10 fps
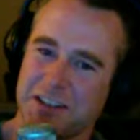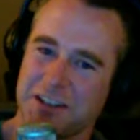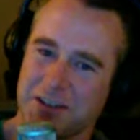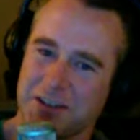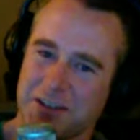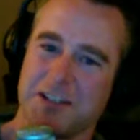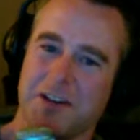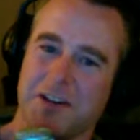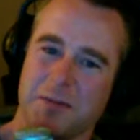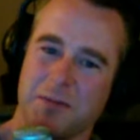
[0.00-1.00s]
somebody
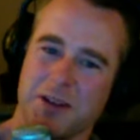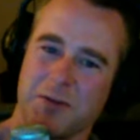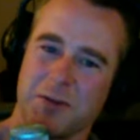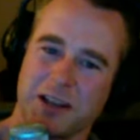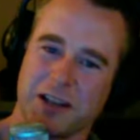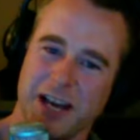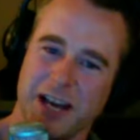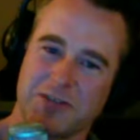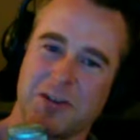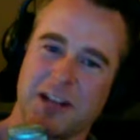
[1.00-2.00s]
showed up in really
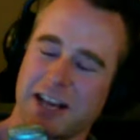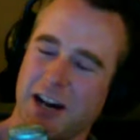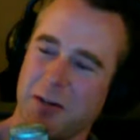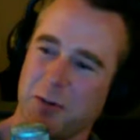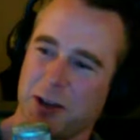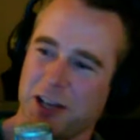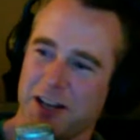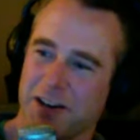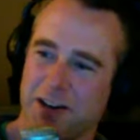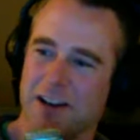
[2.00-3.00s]
casual, like cowboy
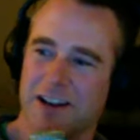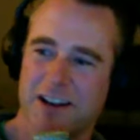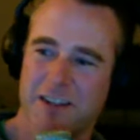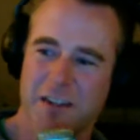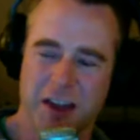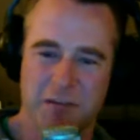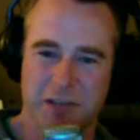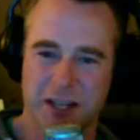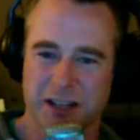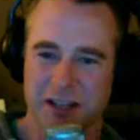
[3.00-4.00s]
gear, and then they
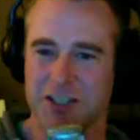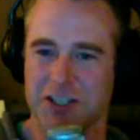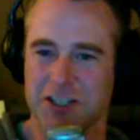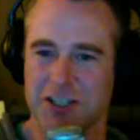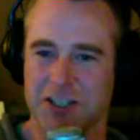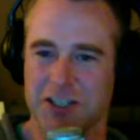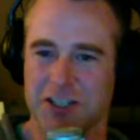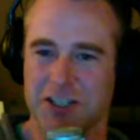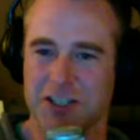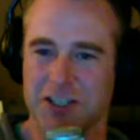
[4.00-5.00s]
immediately
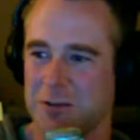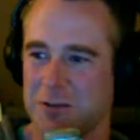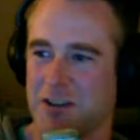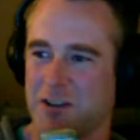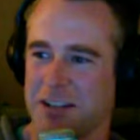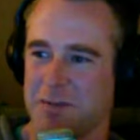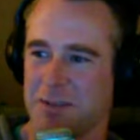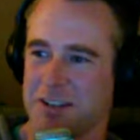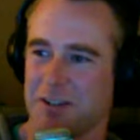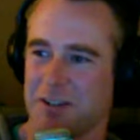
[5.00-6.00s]
changed into a
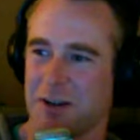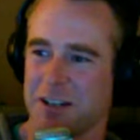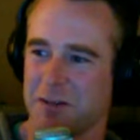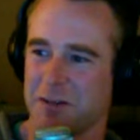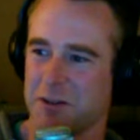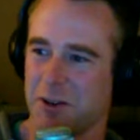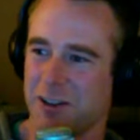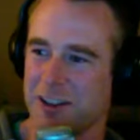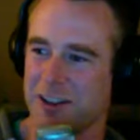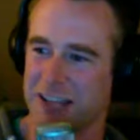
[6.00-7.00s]
dress because they were
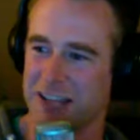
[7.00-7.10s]
uncomfortable in the